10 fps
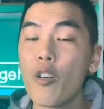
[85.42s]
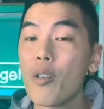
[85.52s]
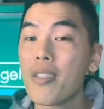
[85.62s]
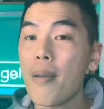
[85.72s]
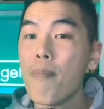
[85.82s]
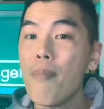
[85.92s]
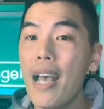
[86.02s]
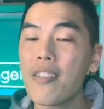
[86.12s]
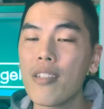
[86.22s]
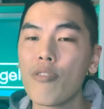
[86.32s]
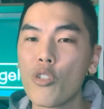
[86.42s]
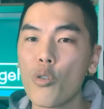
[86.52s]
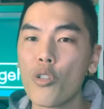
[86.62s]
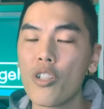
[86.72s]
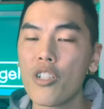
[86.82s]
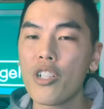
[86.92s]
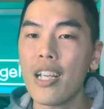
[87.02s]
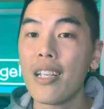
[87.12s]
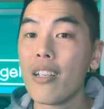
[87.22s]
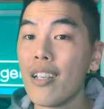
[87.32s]
There is a massive shortage
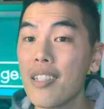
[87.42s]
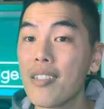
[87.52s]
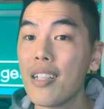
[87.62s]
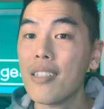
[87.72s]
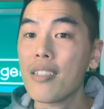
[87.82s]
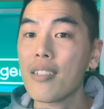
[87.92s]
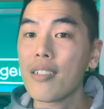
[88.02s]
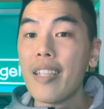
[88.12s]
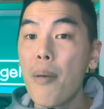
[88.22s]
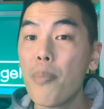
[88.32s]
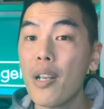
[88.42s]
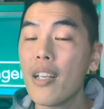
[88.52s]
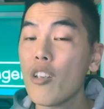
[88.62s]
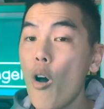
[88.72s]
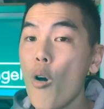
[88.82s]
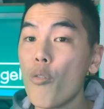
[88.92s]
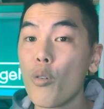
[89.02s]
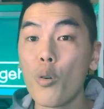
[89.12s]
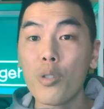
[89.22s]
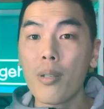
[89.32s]
in listings, dampening the
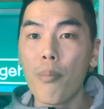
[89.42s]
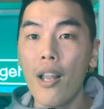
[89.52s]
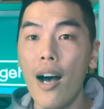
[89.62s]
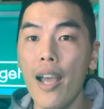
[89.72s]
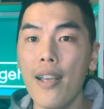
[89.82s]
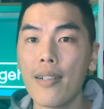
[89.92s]
overall supply.